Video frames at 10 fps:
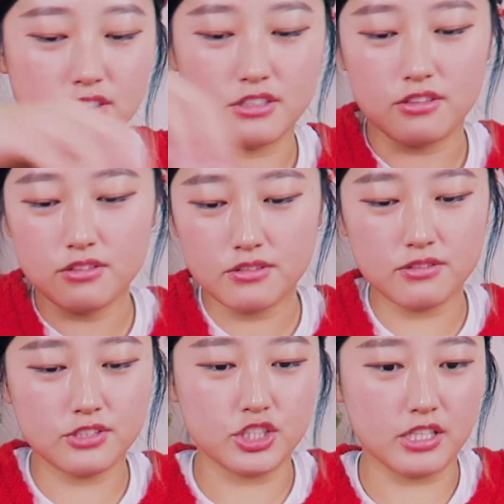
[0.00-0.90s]
you know,
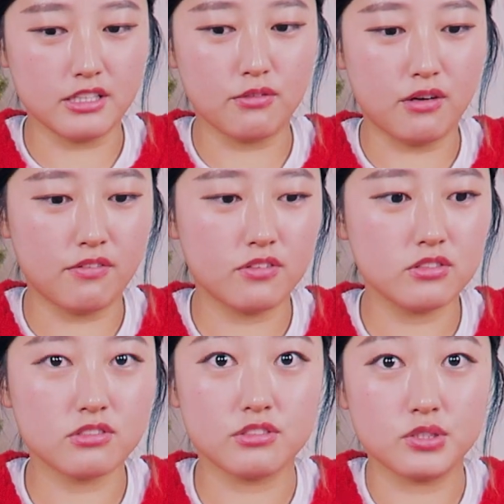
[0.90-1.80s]
chicken and
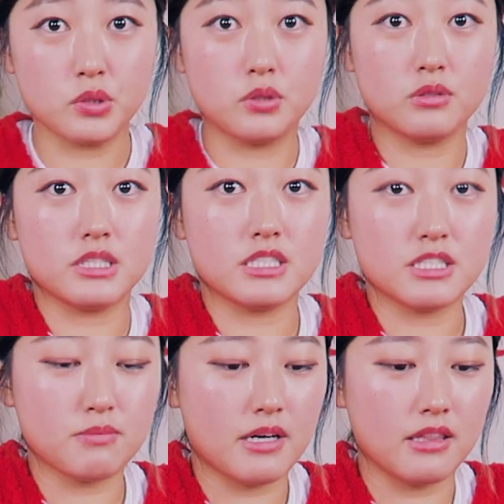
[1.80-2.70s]
waffles, so this
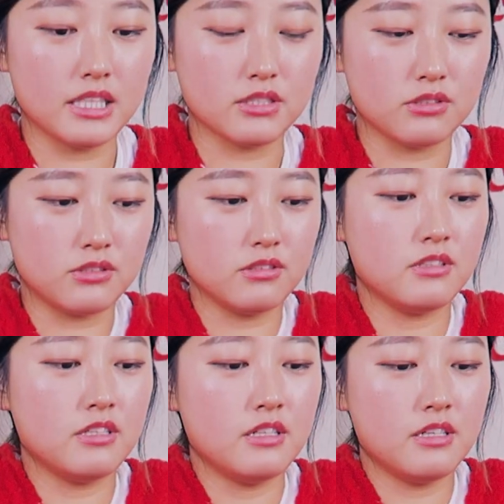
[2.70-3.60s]
is my little
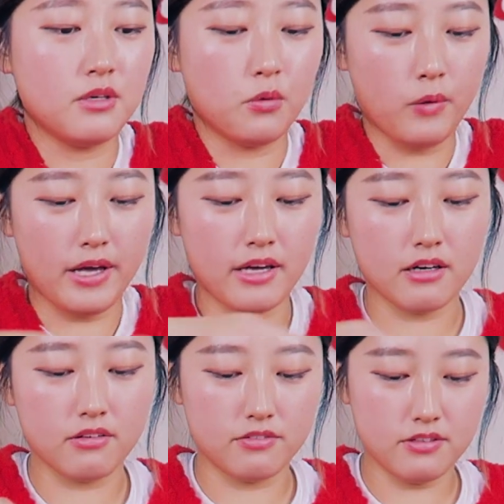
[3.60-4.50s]
way
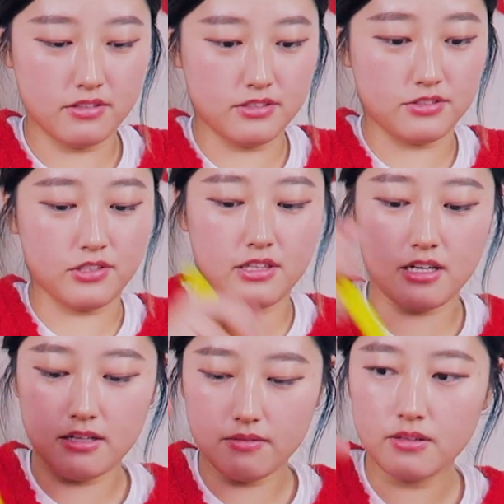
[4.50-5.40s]
of doing
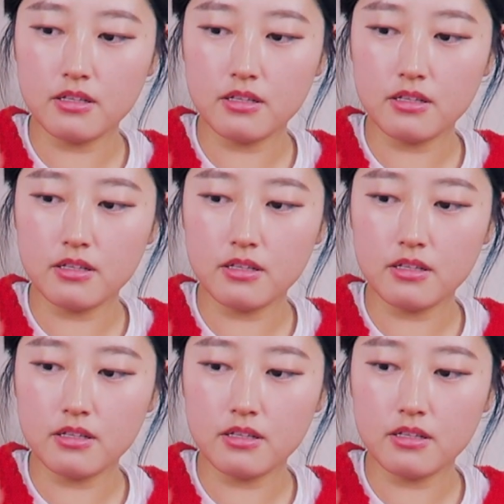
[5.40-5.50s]
that.